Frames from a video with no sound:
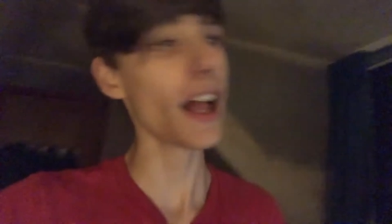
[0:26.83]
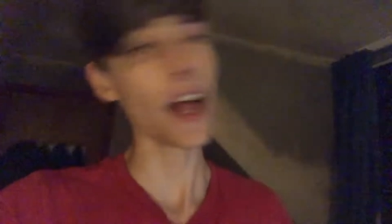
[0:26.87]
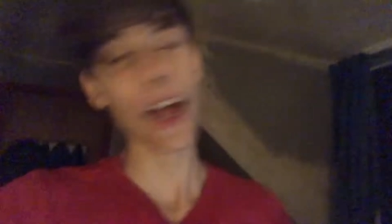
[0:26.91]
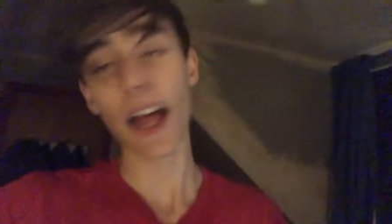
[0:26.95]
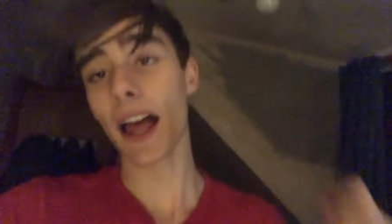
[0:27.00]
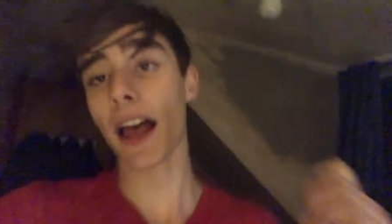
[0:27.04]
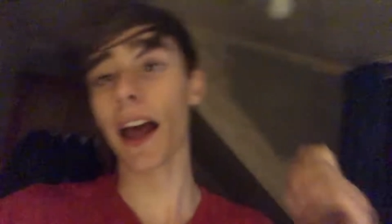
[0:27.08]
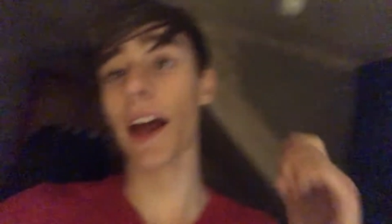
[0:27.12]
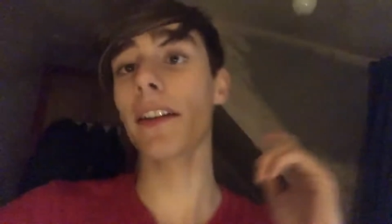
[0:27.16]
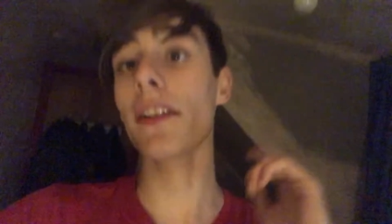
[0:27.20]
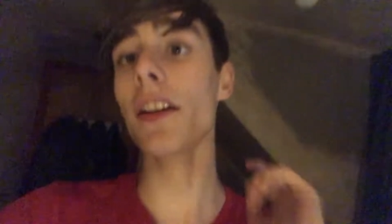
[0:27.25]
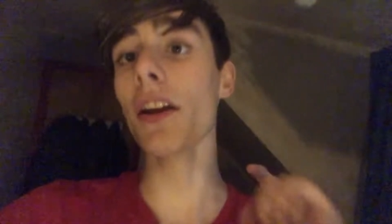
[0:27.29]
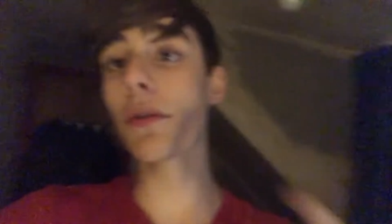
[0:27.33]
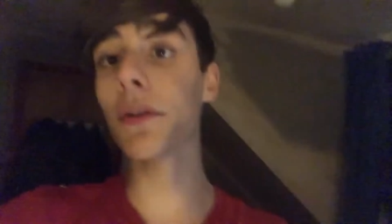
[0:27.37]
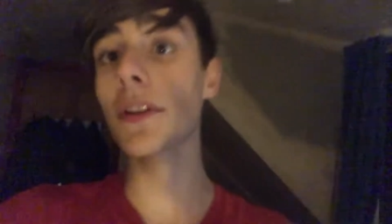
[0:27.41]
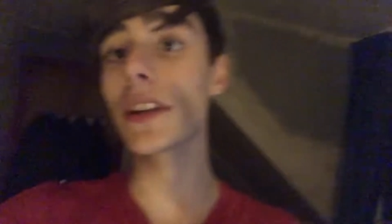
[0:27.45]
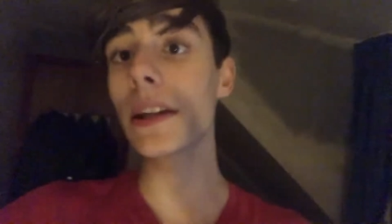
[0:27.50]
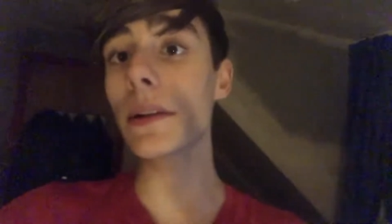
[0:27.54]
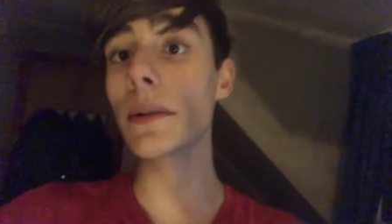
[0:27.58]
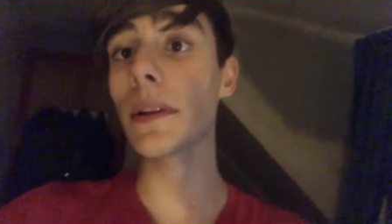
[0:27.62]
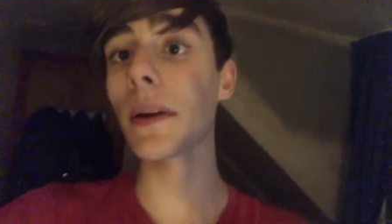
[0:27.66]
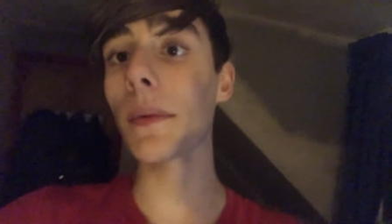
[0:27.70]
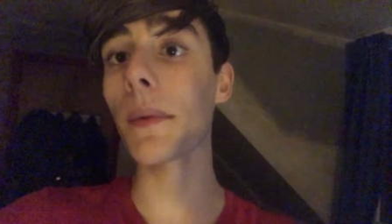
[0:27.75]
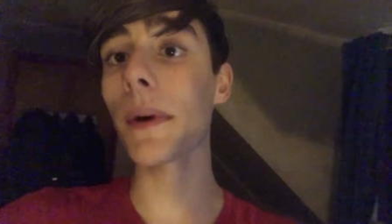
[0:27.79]
Uh, no
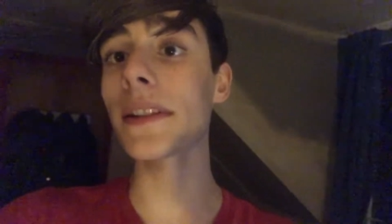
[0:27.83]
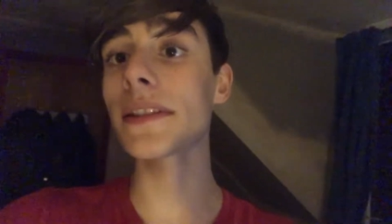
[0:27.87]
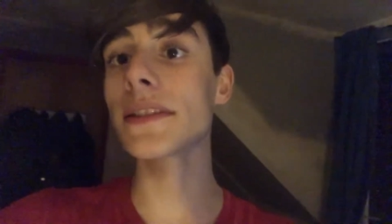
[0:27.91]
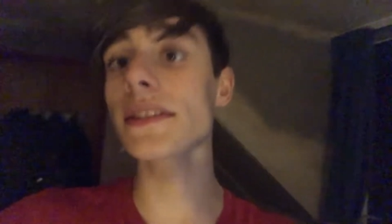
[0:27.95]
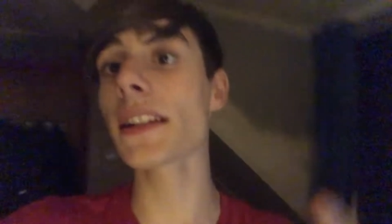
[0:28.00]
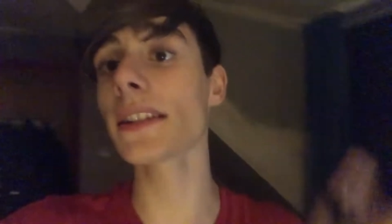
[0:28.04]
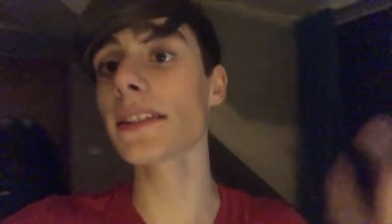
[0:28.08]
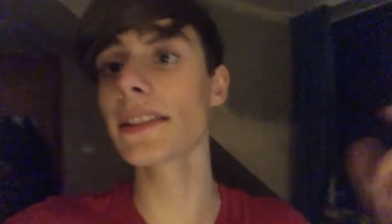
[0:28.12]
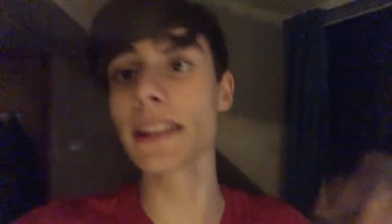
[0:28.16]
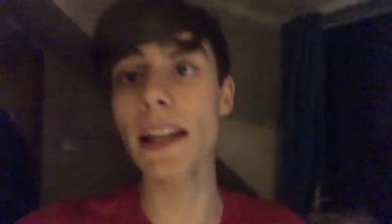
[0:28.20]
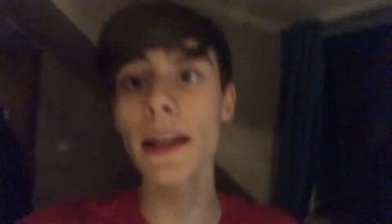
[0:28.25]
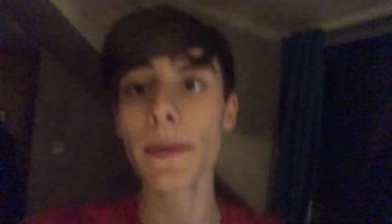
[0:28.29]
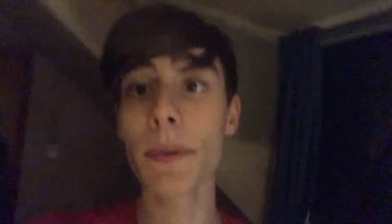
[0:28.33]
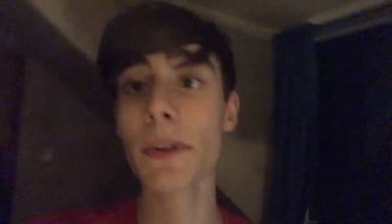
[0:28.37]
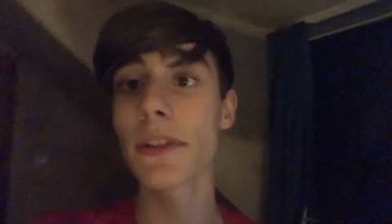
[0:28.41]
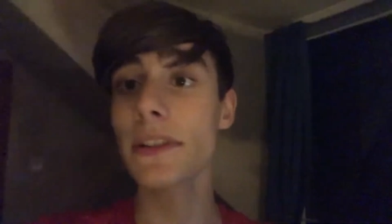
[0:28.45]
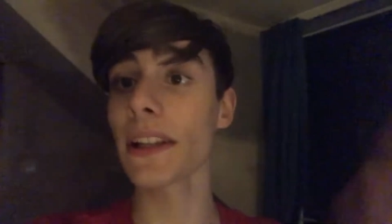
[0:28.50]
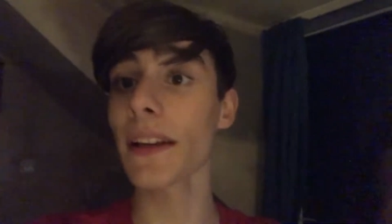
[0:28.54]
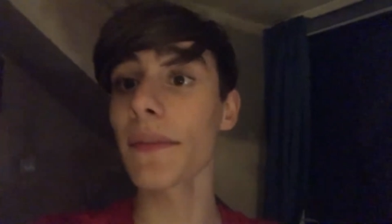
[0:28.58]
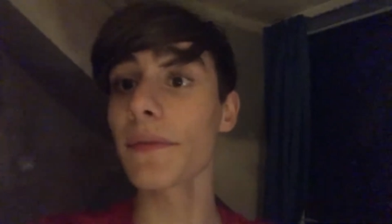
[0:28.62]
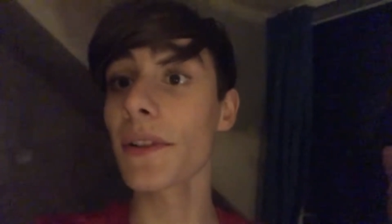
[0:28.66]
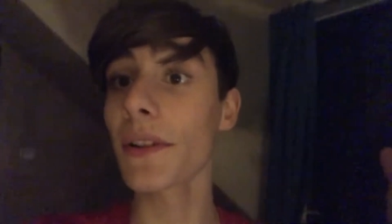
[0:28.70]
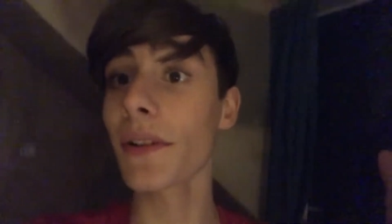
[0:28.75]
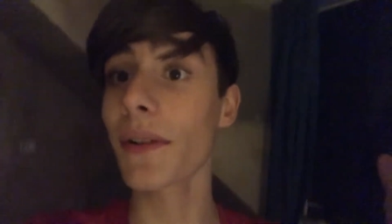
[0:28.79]
Q&A Wednesday today because I
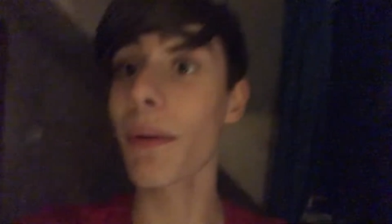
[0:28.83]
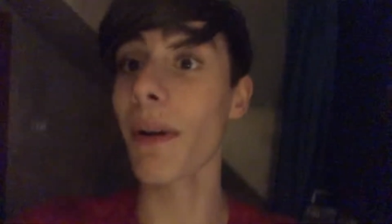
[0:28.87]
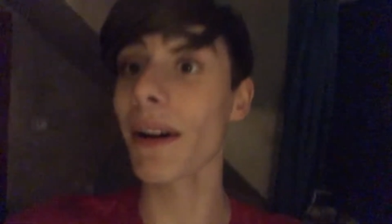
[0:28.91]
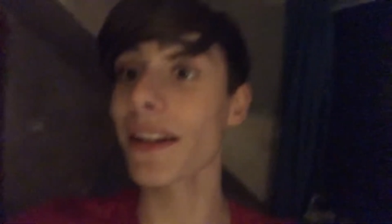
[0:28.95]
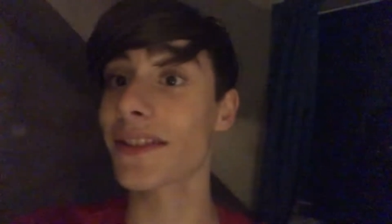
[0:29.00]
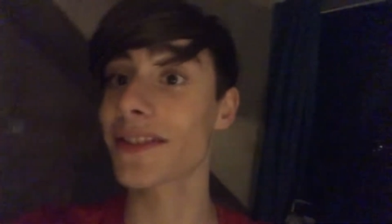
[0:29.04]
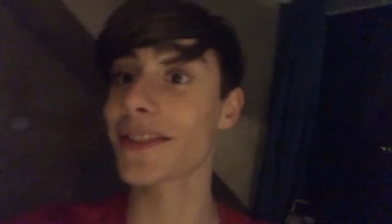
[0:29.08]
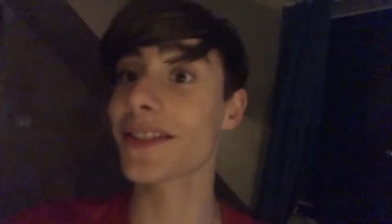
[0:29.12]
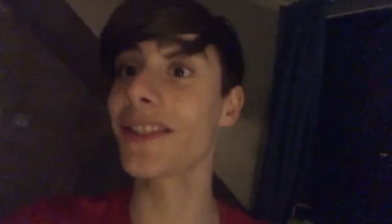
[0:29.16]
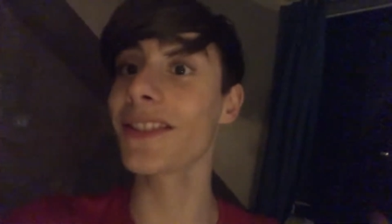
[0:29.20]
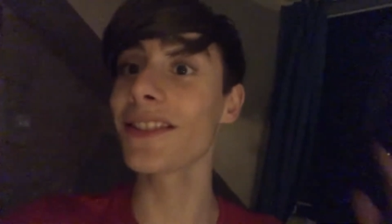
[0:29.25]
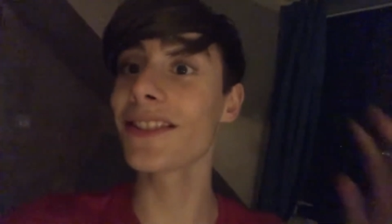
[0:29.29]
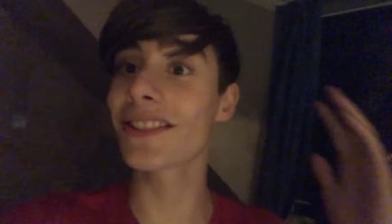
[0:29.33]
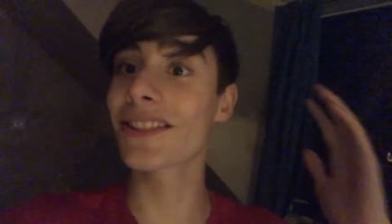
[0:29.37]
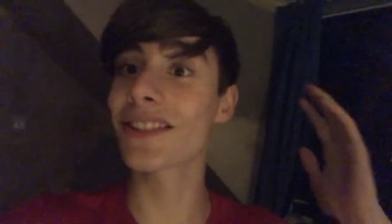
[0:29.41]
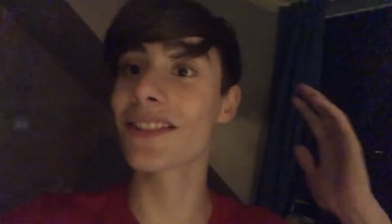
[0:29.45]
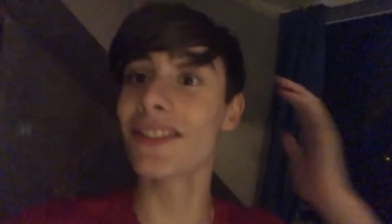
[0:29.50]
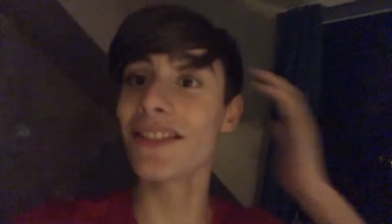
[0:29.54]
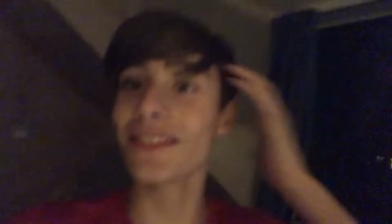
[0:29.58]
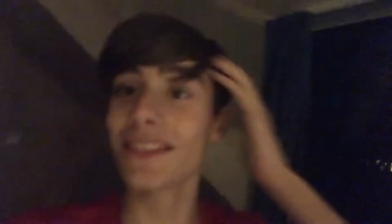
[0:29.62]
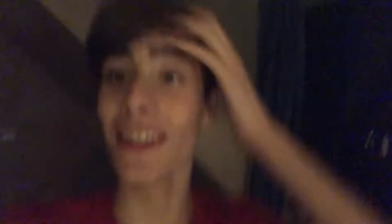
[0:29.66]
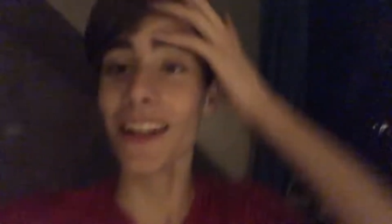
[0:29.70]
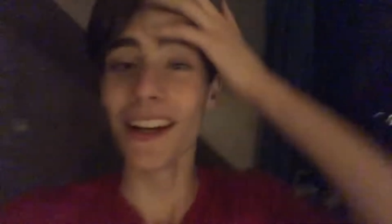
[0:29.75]
have no questions, because